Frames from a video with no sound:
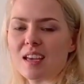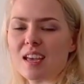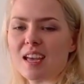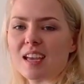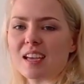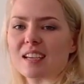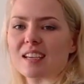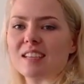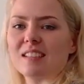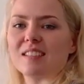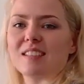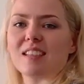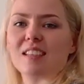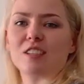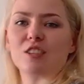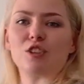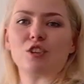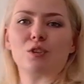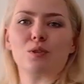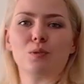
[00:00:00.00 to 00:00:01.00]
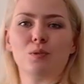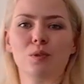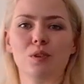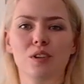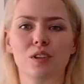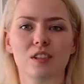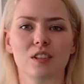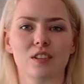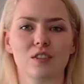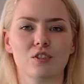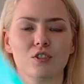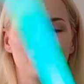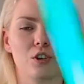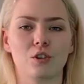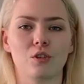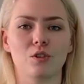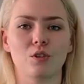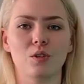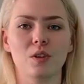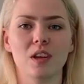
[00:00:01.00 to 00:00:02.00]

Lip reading: and continue the circle.